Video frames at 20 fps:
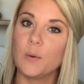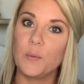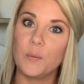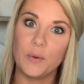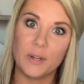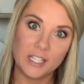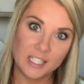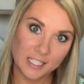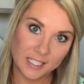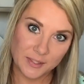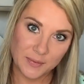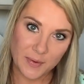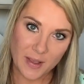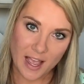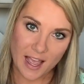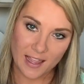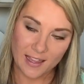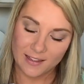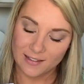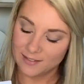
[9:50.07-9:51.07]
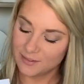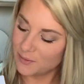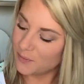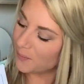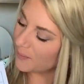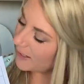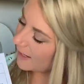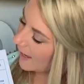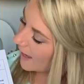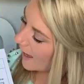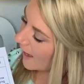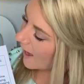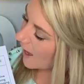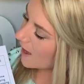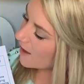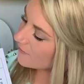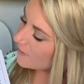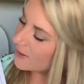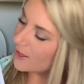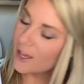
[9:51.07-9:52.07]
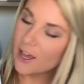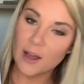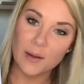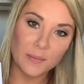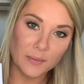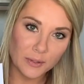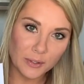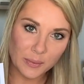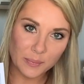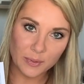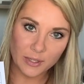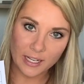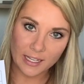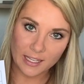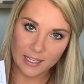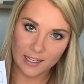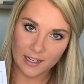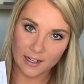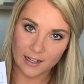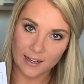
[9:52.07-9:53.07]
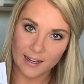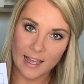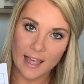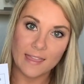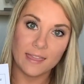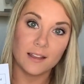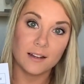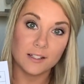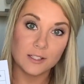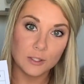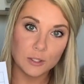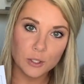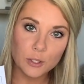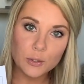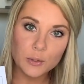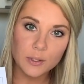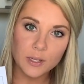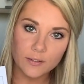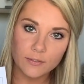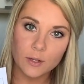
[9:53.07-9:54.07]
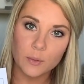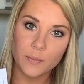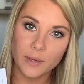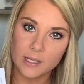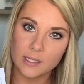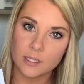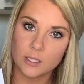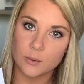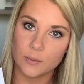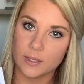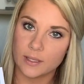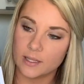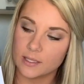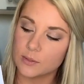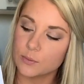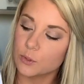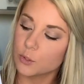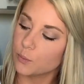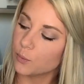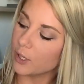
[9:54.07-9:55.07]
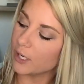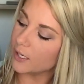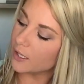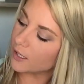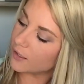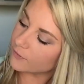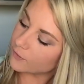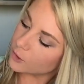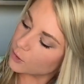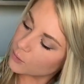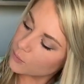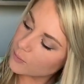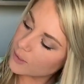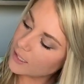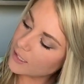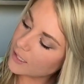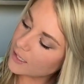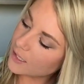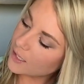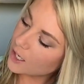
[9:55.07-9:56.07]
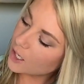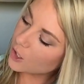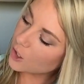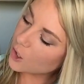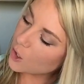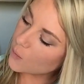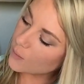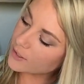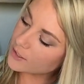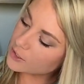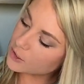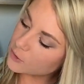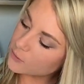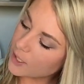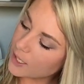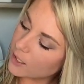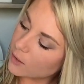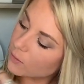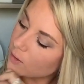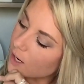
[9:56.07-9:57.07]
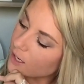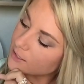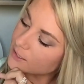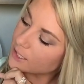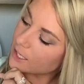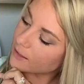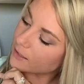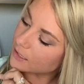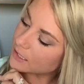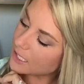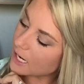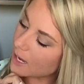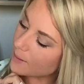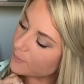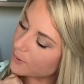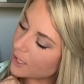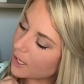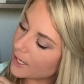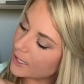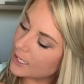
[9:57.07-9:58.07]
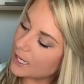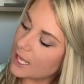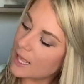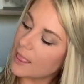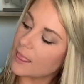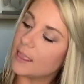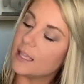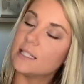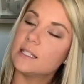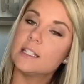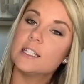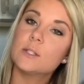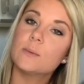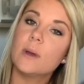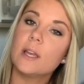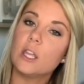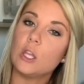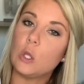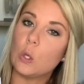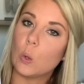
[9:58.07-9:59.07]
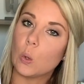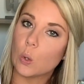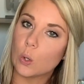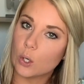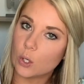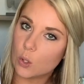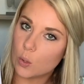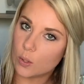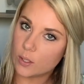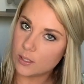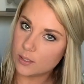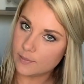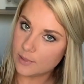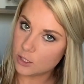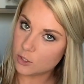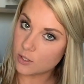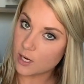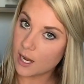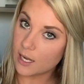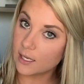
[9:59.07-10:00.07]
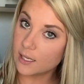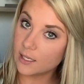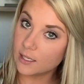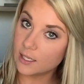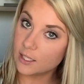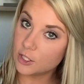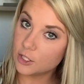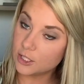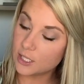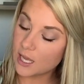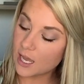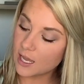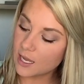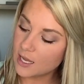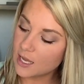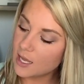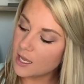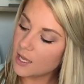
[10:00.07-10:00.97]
Which is why we have a rubric here, and there's 2 different ways to read this rubric. If you read it going straight across on the top line, this is what you're going to be tracking each day.